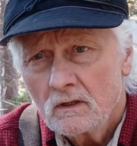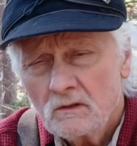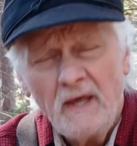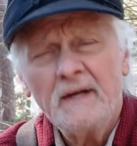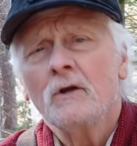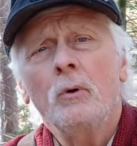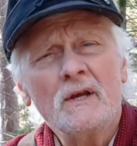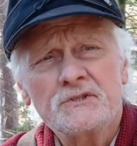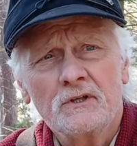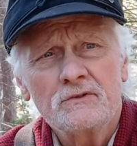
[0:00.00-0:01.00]
a lot of
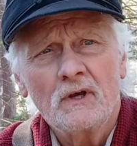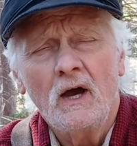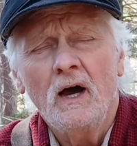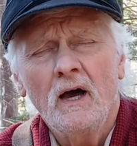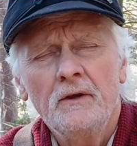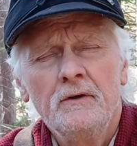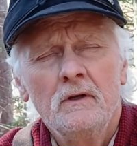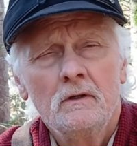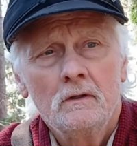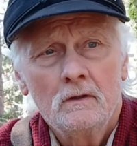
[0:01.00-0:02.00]
questions on
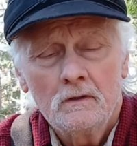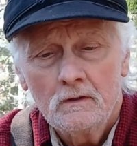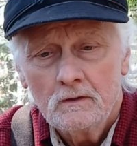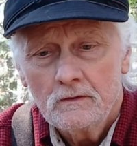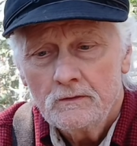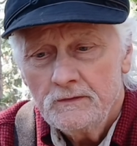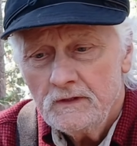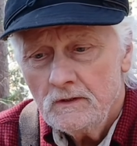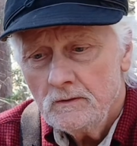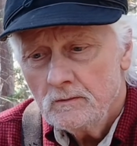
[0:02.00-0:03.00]

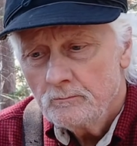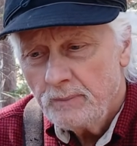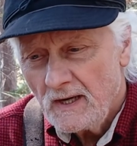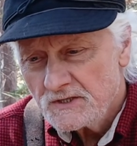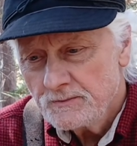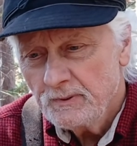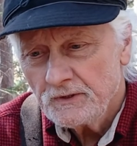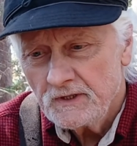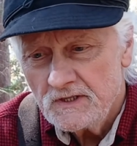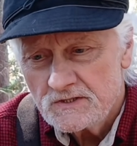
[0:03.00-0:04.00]
the
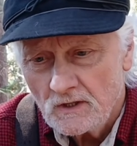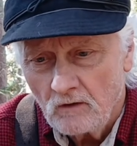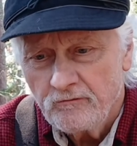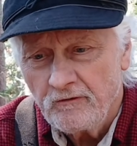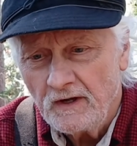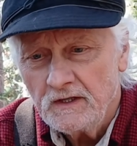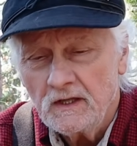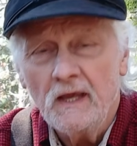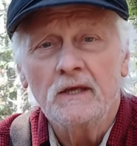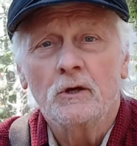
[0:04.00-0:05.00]
possibilities of
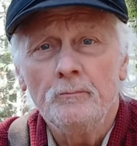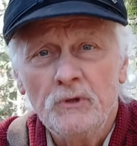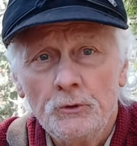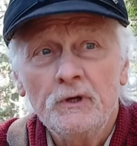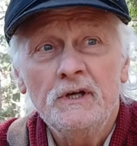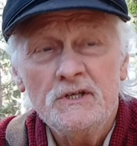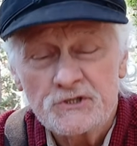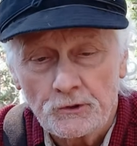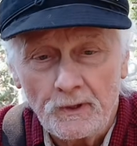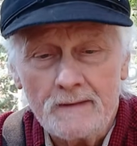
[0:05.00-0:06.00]
finding a community
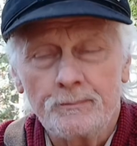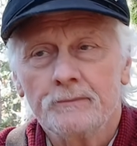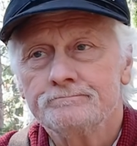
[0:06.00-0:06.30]
scrape.